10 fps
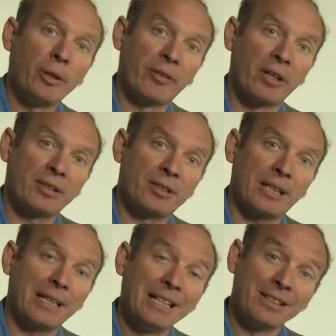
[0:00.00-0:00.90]

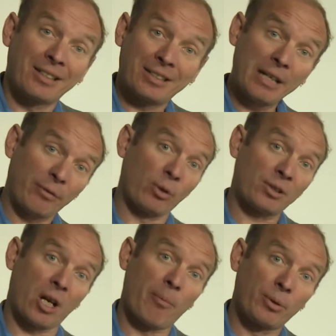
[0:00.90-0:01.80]
University to see if your
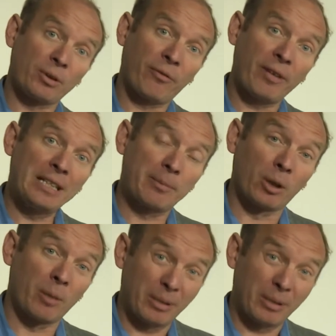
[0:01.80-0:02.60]
samples are feasible,